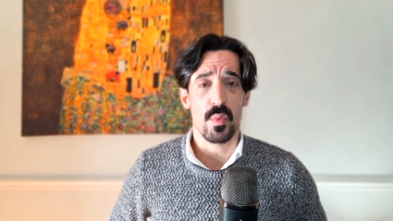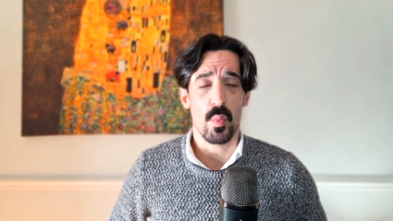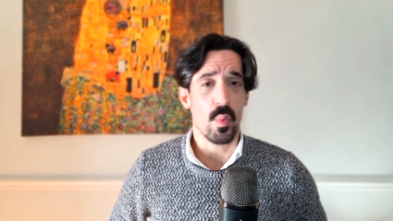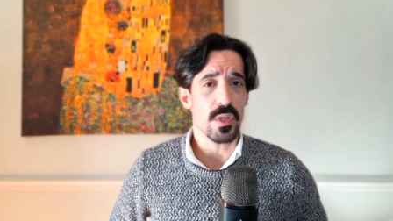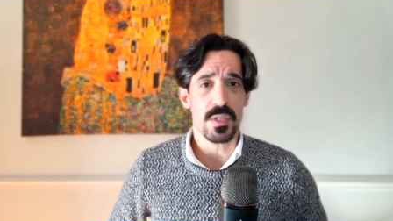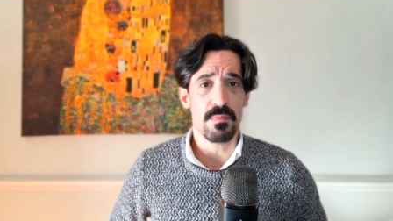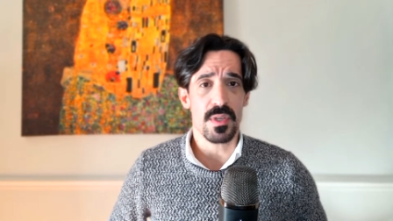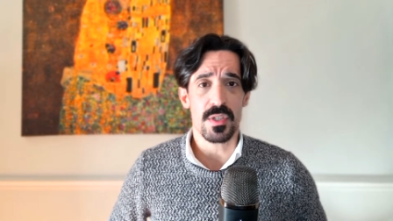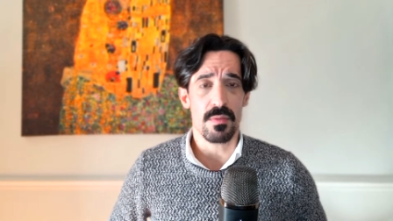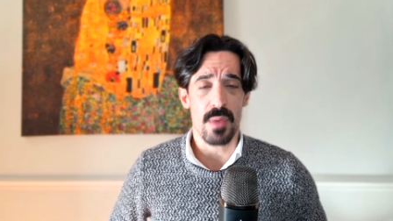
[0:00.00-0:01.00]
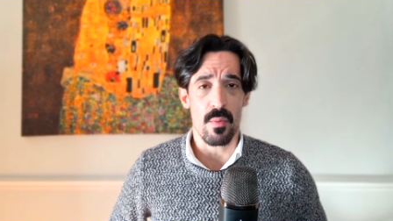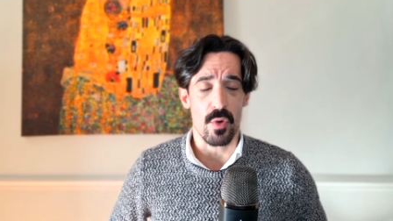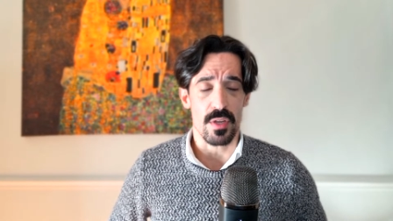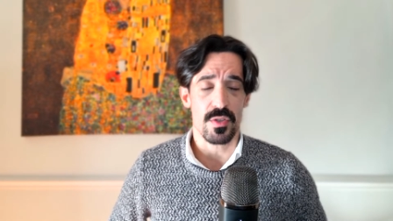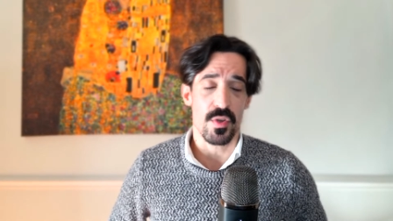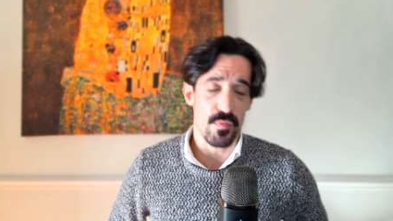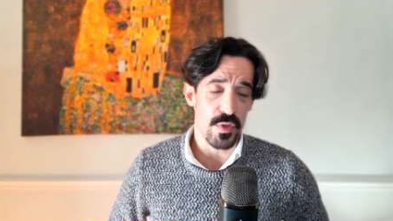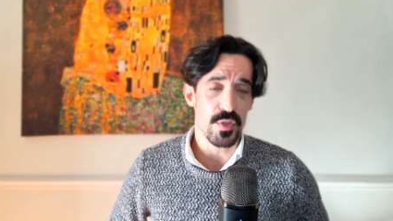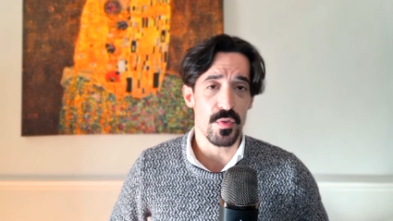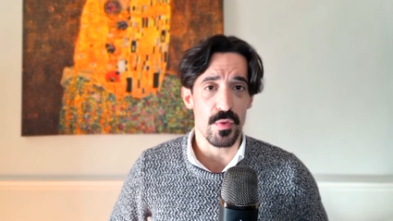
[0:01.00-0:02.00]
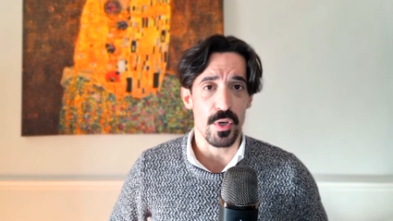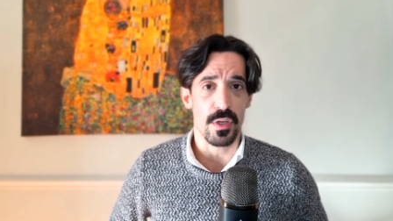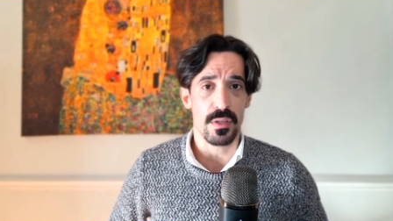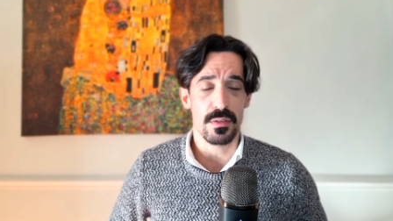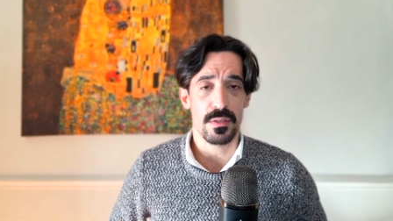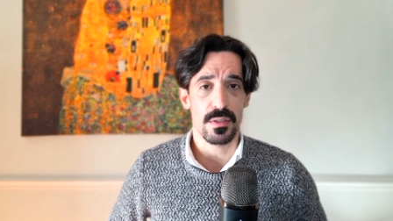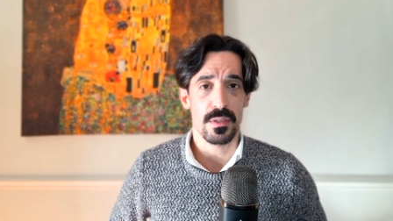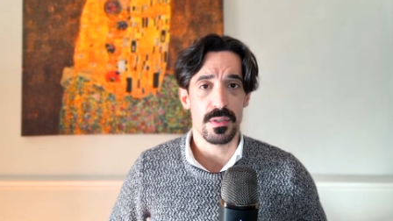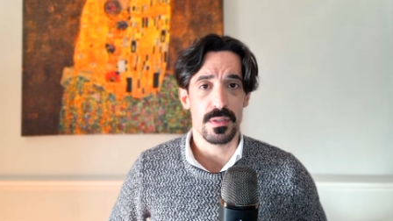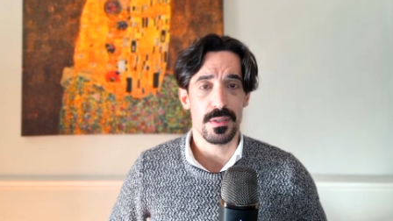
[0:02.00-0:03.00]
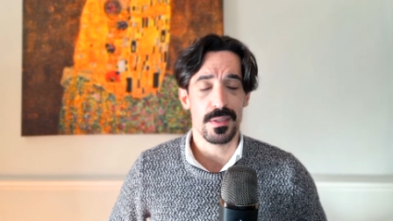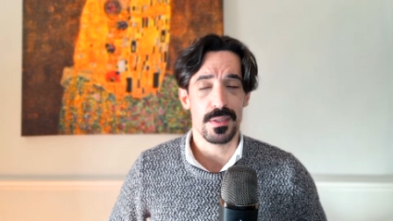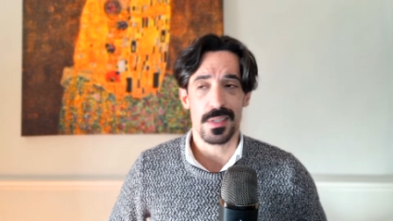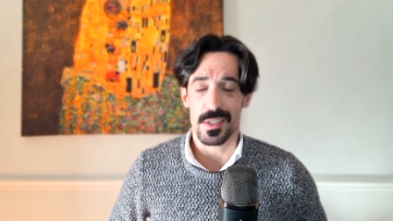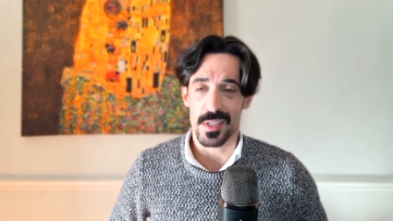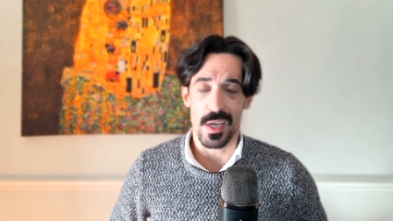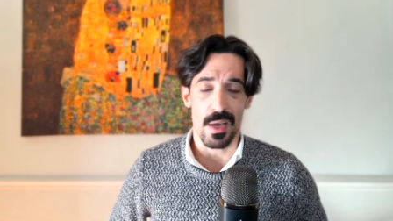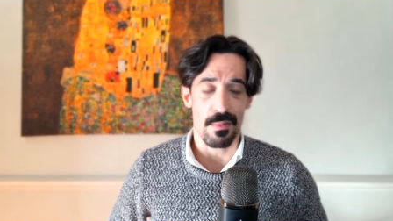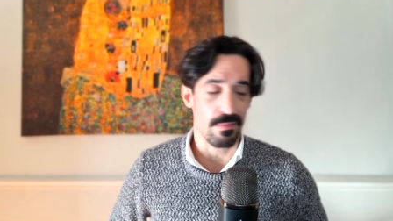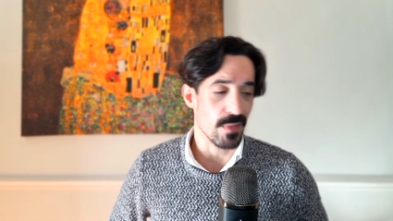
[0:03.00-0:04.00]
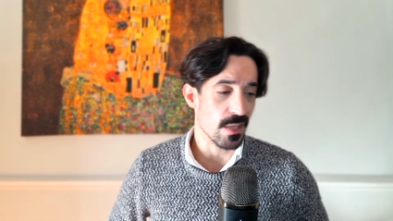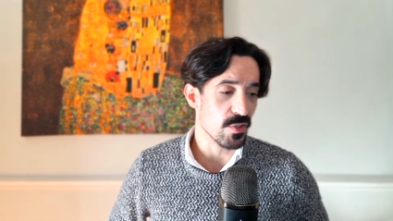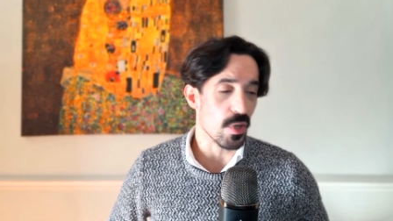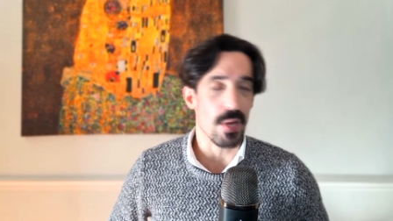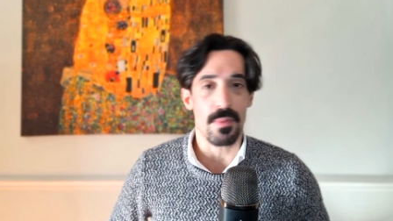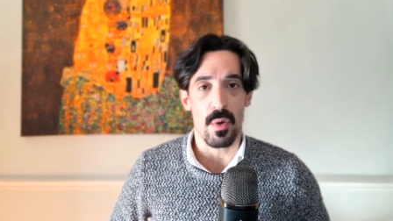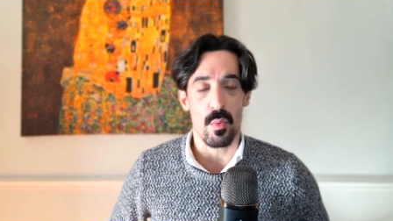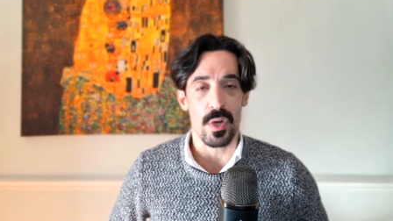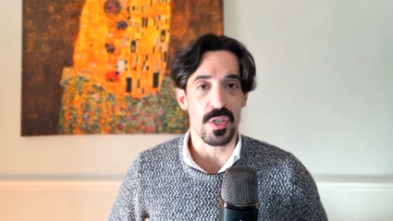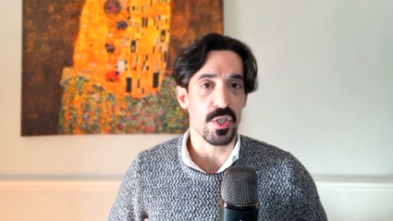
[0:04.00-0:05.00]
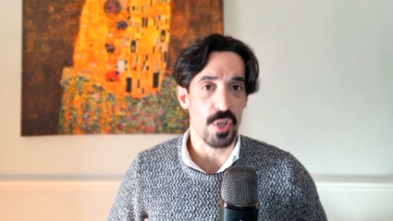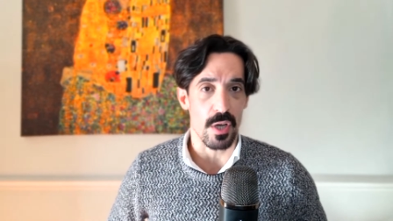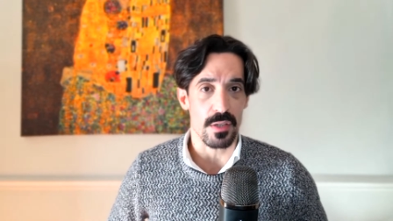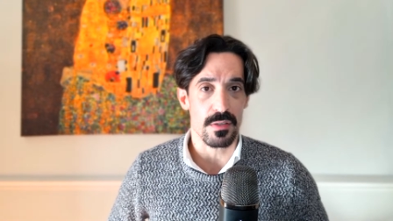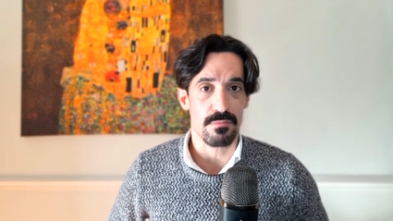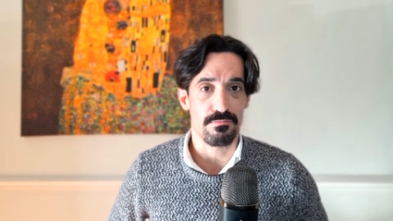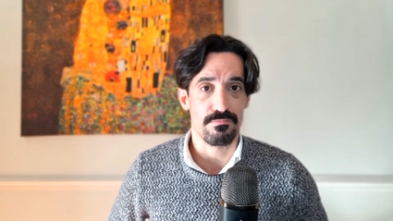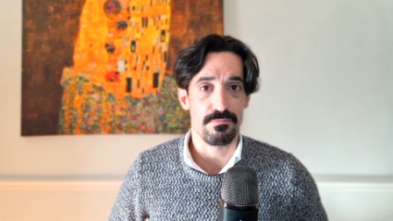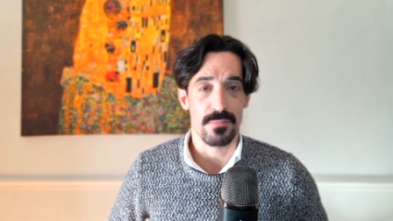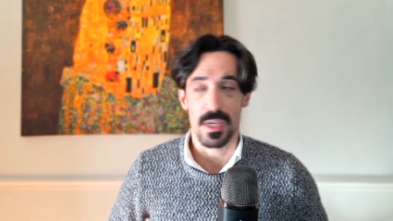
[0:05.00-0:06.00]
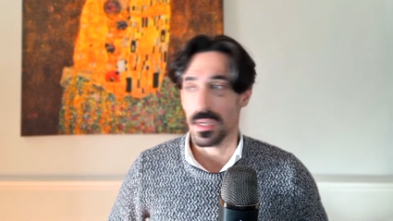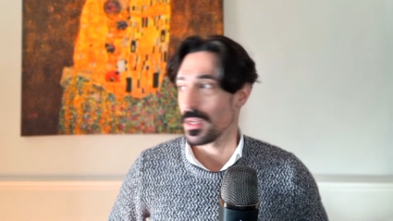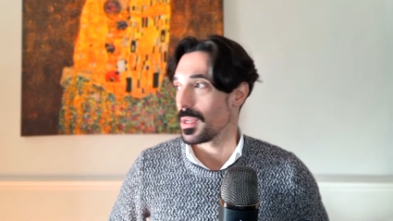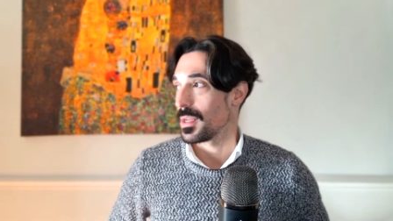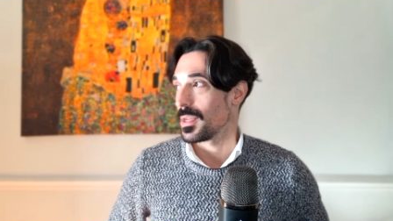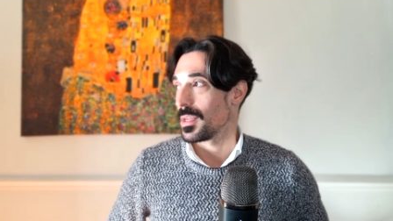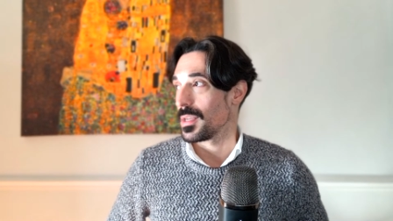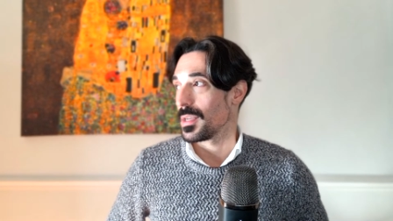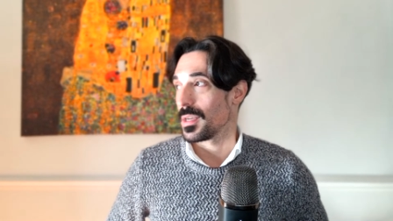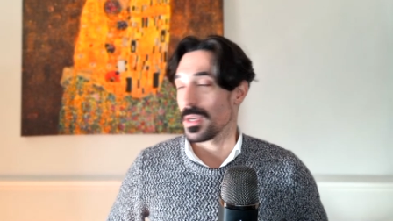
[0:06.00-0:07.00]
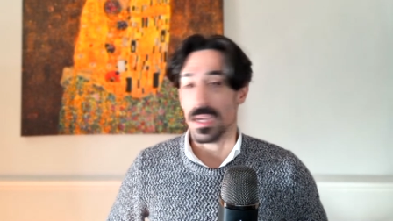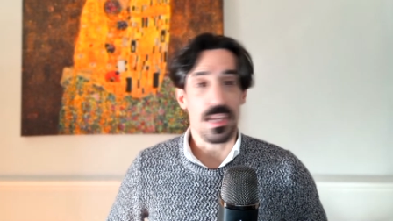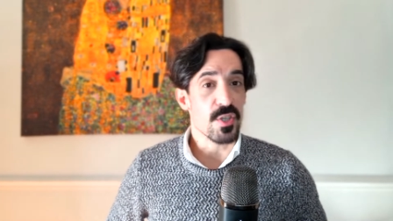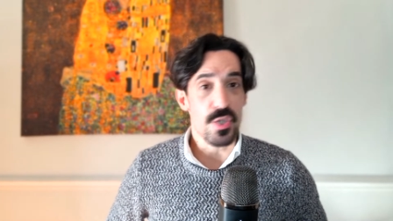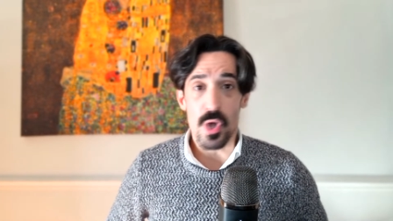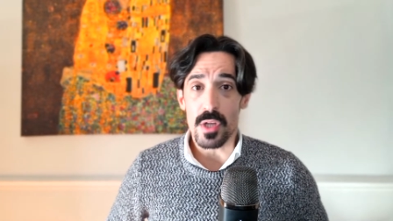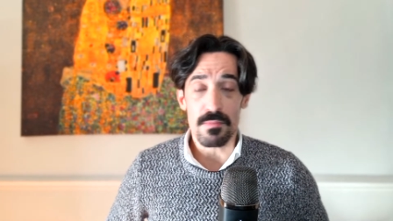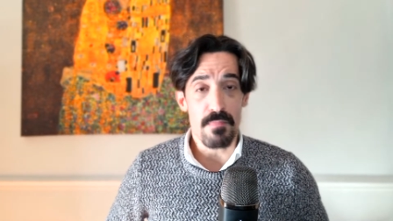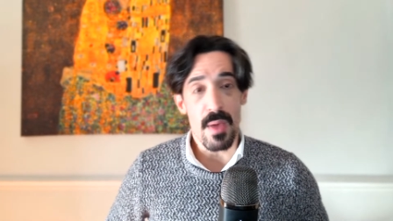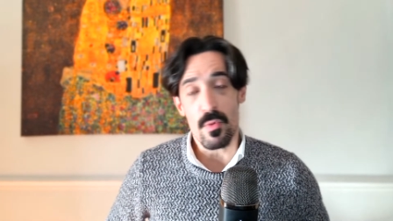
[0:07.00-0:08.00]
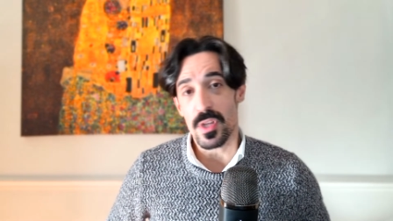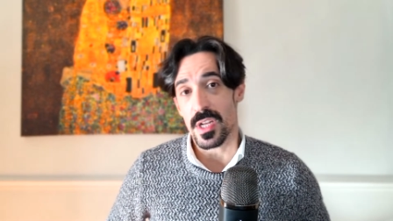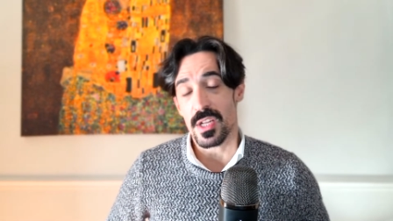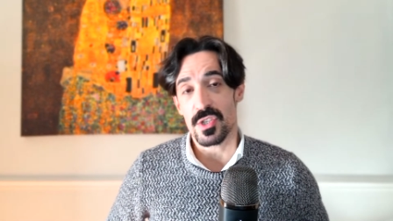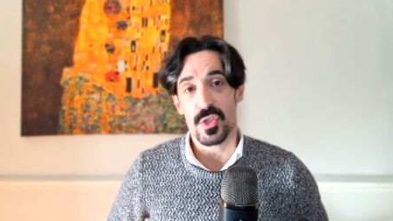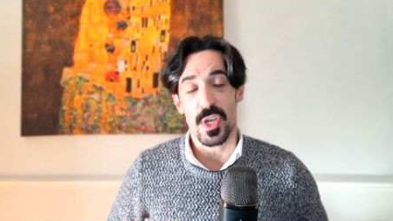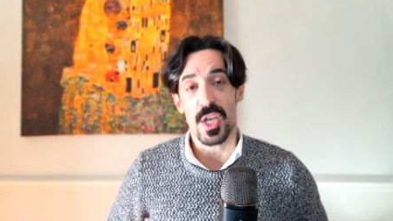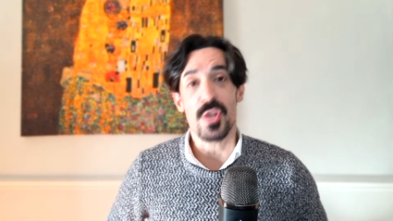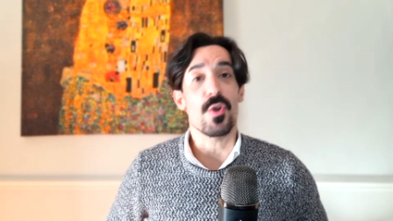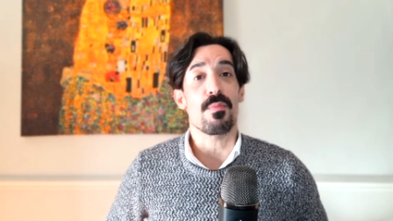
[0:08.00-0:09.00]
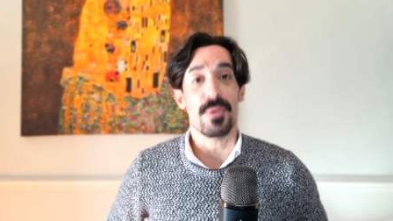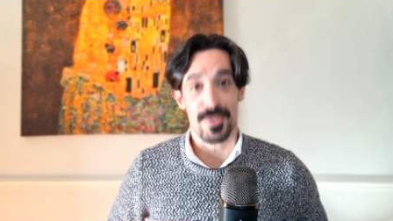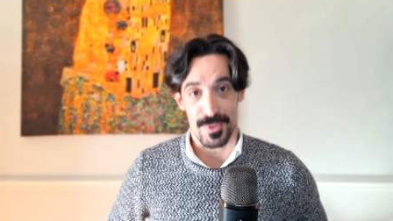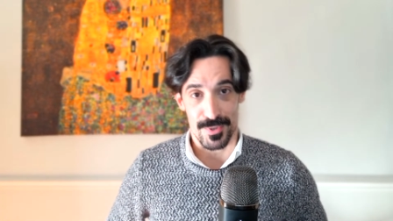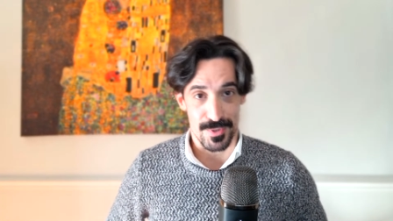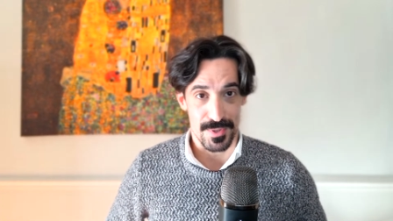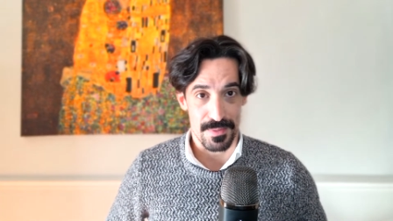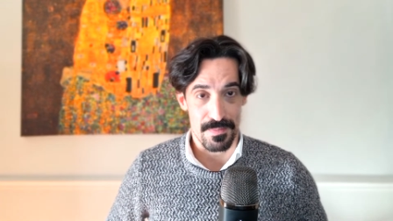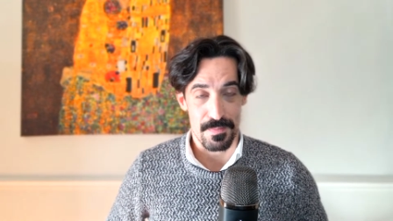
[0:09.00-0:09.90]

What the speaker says: What's muscle memory? So first of all, let's talk about what it's not. It's not memory that is in your muscles,